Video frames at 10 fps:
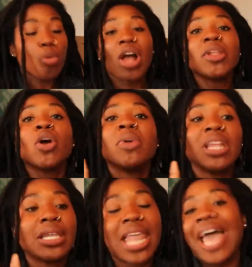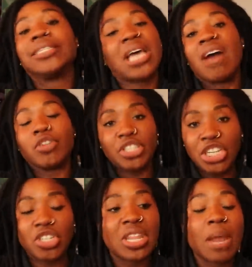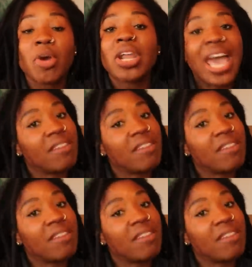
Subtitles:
probably gonna be the last conversation that I'm gonna